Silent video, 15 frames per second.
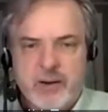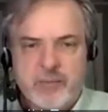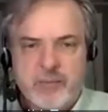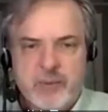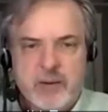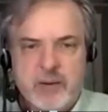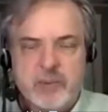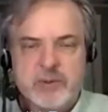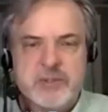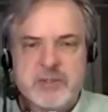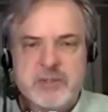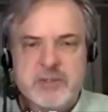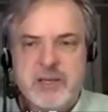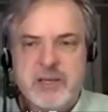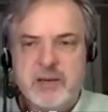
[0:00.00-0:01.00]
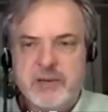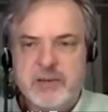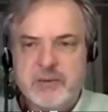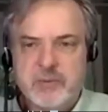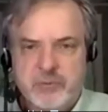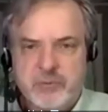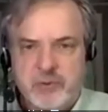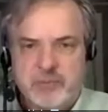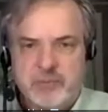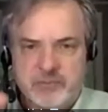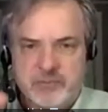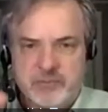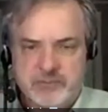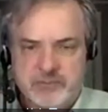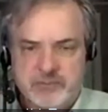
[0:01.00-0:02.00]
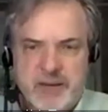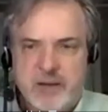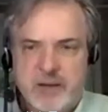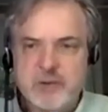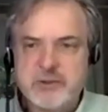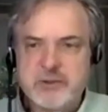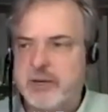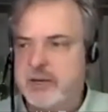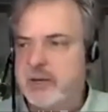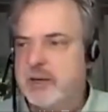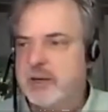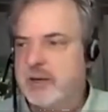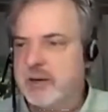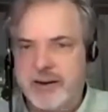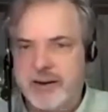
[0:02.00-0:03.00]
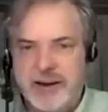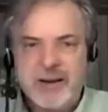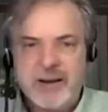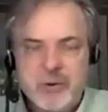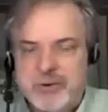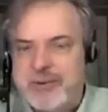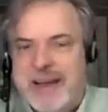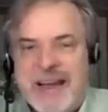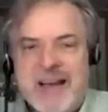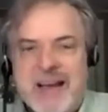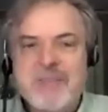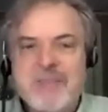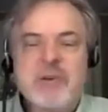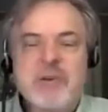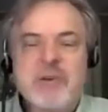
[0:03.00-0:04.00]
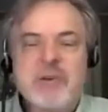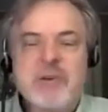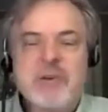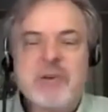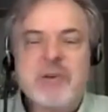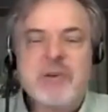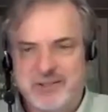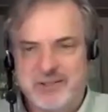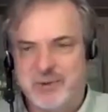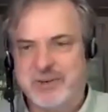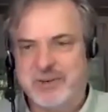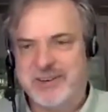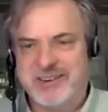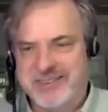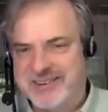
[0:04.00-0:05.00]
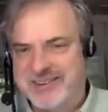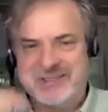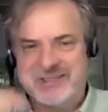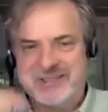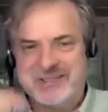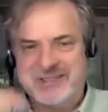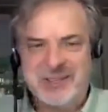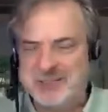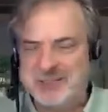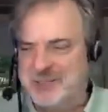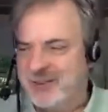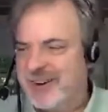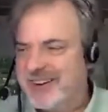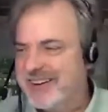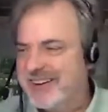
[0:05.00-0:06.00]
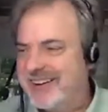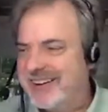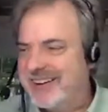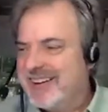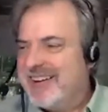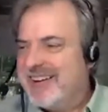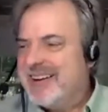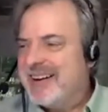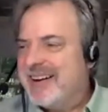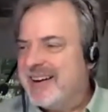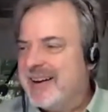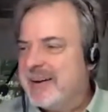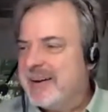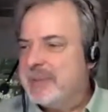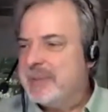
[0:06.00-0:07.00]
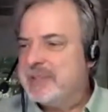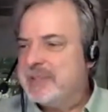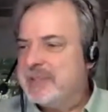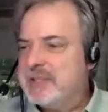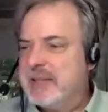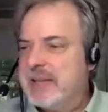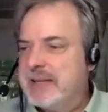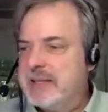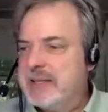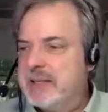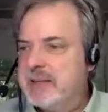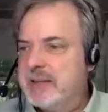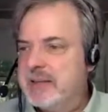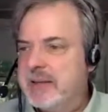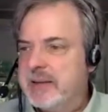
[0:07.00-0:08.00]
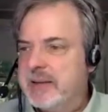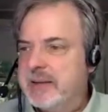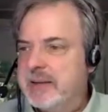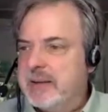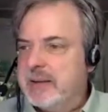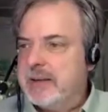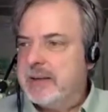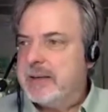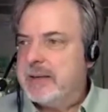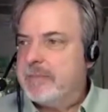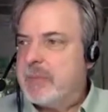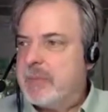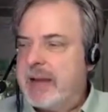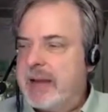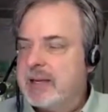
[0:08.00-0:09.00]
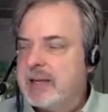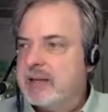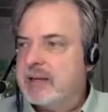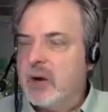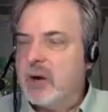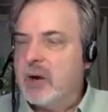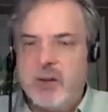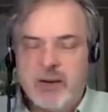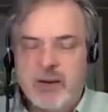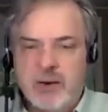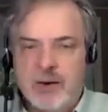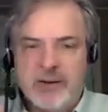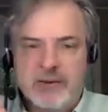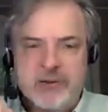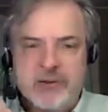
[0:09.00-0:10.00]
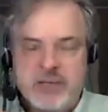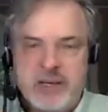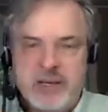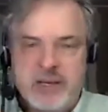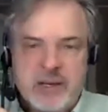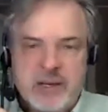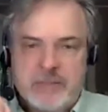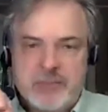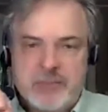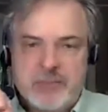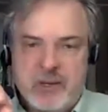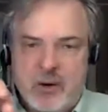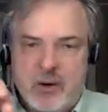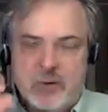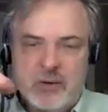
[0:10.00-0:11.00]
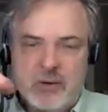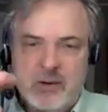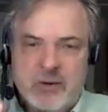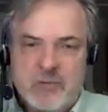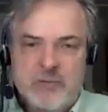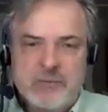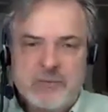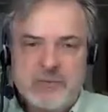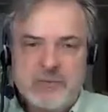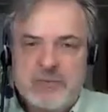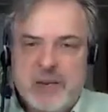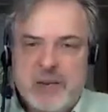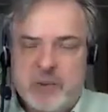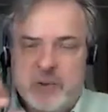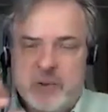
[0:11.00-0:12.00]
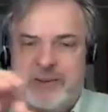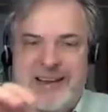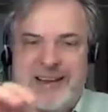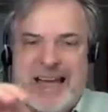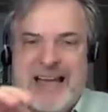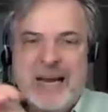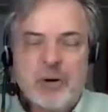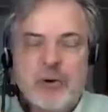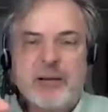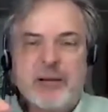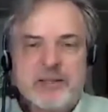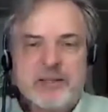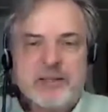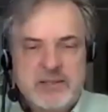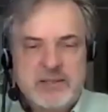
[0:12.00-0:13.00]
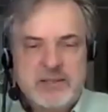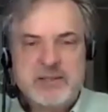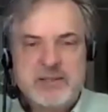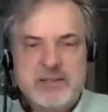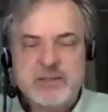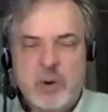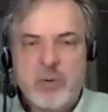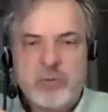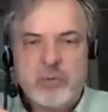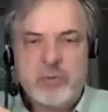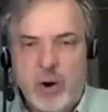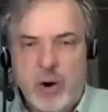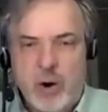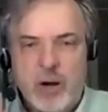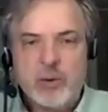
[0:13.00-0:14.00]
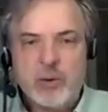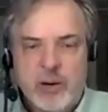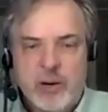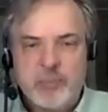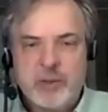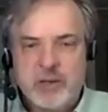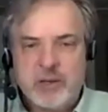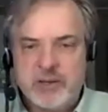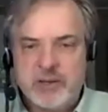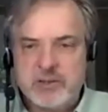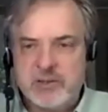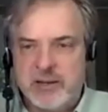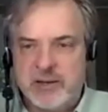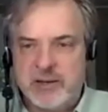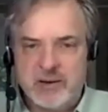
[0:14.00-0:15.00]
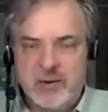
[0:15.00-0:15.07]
I've been able to see of it from the outside here, and I don't even have a Kubernetes or a cluster to run it on, but just the idea that I can go in there and see, for example, an aggregate statistics over all the replicas that